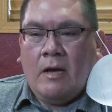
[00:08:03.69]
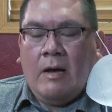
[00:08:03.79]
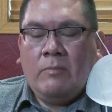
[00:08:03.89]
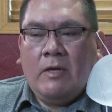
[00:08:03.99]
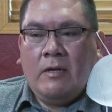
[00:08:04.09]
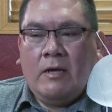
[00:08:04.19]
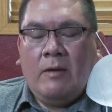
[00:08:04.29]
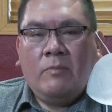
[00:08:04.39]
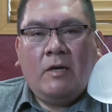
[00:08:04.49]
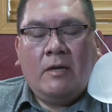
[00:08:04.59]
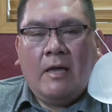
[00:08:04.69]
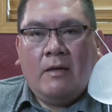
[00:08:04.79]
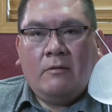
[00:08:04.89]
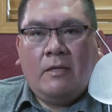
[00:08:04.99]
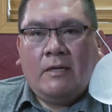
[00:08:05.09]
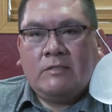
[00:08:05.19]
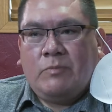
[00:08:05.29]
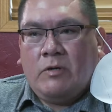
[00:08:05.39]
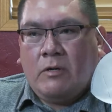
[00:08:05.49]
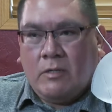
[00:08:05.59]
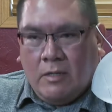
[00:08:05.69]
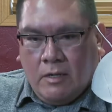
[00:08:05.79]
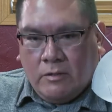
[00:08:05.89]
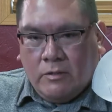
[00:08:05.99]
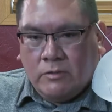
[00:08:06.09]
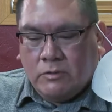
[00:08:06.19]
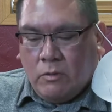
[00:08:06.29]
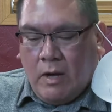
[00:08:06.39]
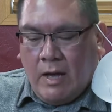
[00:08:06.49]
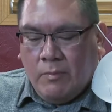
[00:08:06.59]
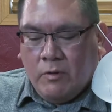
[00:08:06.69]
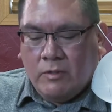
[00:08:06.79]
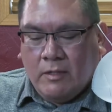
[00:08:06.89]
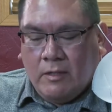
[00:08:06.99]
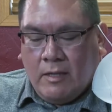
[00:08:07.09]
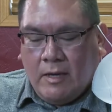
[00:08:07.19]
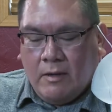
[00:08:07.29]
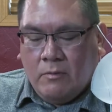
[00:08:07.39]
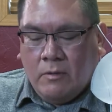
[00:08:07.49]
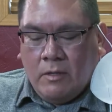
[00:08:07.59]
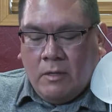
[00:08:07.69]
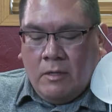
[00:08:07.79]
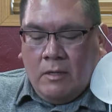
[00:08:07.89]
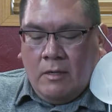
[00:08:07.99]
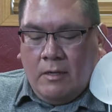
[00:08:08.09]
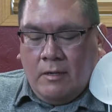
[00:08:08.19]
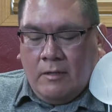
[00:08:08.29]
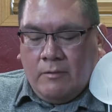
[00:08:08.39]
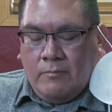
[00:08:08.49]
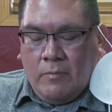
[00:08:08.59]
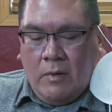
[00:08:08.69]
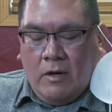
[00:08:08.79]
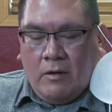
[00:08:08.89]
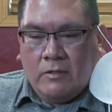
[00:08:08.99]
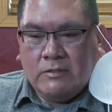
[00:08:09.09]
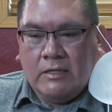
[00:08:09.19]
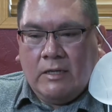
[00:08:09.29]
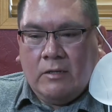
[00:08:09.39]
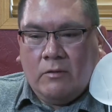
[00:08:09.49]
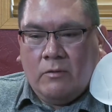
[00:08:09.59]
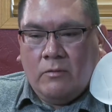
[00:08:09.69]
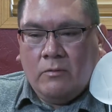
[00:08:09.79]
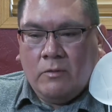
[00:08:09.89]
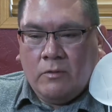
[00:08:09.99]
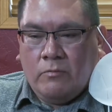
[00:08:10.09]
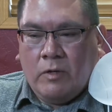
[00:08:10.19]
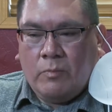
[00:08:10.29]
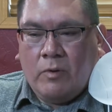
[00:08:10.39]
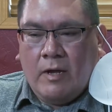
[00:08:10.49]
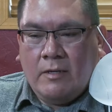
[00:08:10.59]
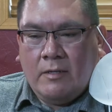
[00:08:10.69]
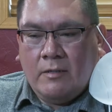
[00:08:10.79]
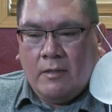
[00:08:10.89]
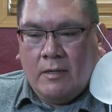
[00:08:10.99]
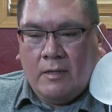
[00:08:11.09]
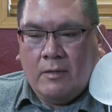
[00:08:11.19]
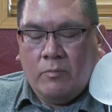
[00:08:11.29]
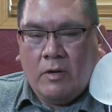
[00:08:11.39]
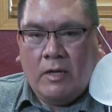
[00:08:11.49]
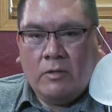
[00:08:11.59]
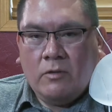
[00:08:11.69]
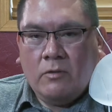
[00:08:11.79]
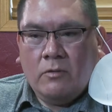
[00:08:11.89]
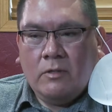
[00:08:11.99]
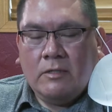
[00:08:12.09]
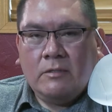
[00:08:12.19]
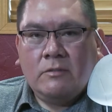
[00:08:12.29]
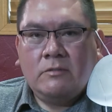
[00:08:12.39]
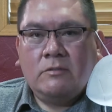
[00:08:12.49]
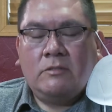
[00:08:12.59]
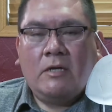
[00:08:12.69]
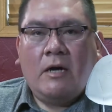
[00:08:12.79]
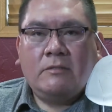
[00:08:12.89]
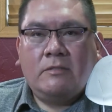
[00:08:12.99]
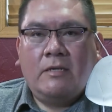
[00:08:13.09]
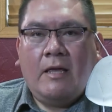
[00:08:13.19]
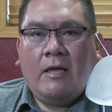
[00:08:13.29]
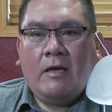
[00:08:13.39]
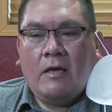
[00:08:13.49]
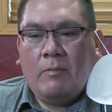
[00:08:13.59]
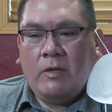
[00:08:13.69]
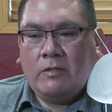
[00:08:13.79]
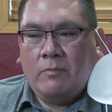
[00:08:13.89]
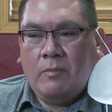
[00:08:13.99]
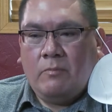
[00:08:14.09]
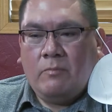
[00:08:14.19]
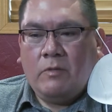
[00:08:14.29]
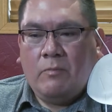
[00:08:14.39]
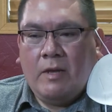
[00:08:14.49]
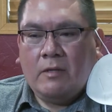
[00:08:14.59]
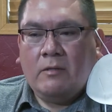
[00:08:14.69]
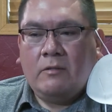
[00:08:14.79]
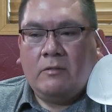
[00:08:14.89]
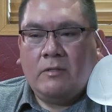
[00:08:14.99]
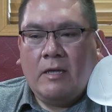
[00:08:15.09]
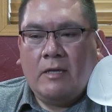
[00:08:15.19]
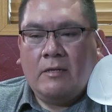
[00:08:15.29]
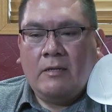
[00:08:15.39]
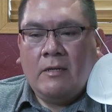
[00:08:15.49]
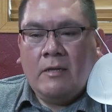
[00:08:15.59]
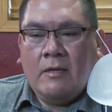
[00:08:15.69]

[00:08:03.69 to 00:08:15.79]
I'm not a health expert or a doctor, so I'm going to allow our CEO Rick Brandon and Brian Olin to talk today about the medical and